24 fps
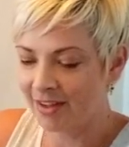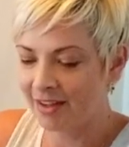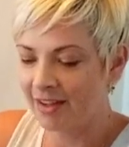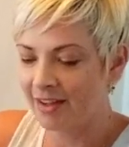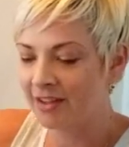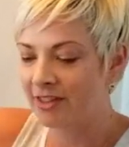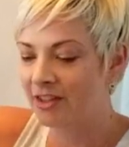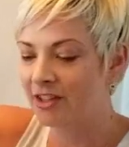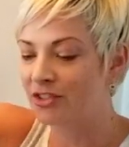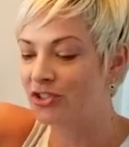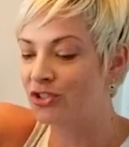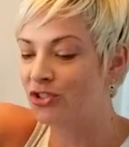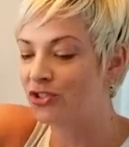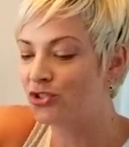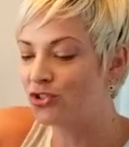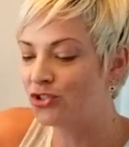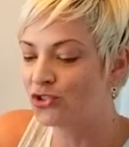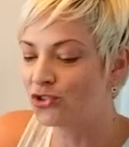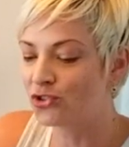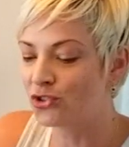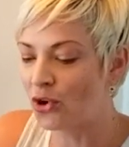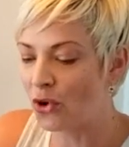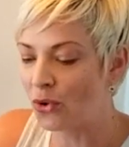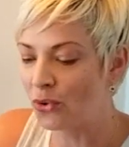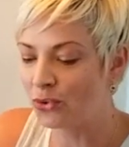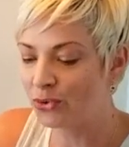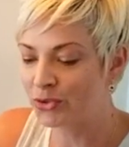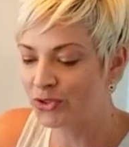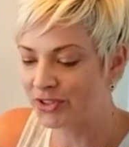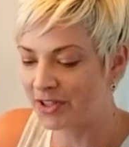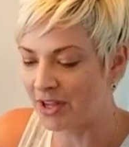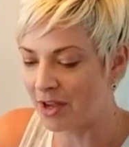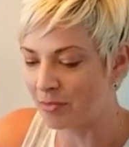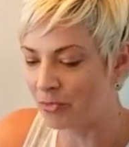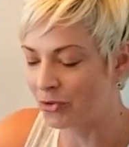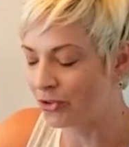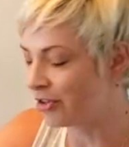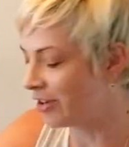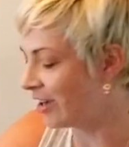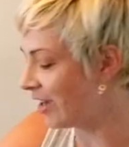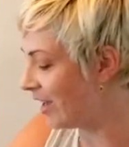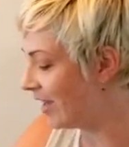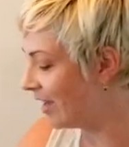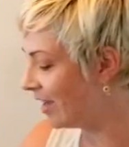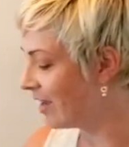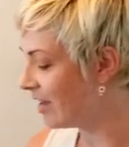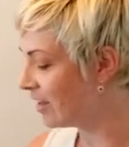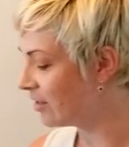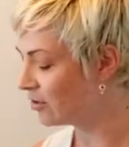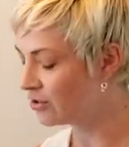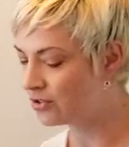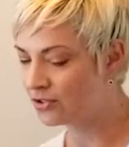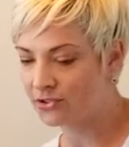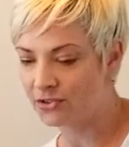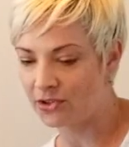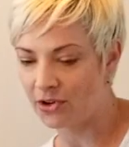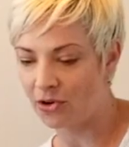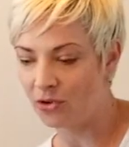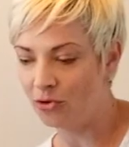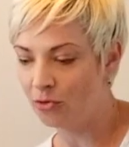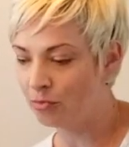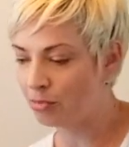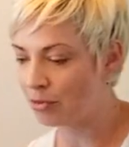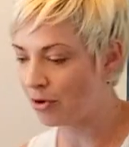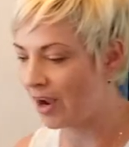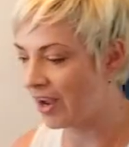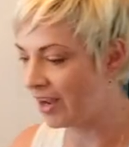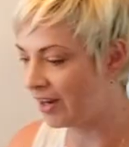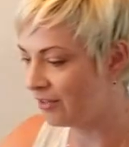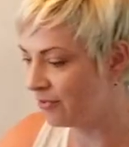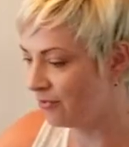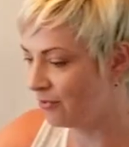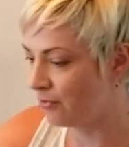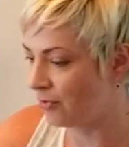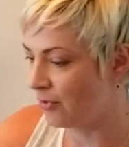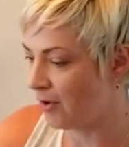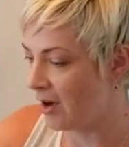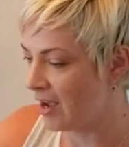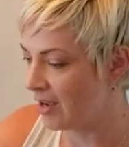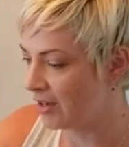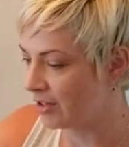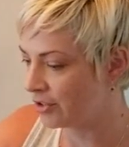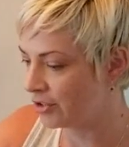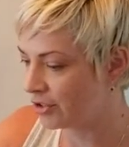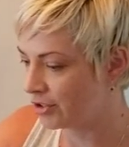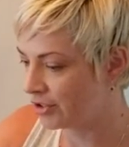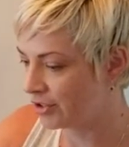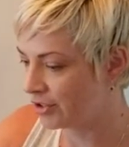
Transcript: This is so summery and so bright and fresh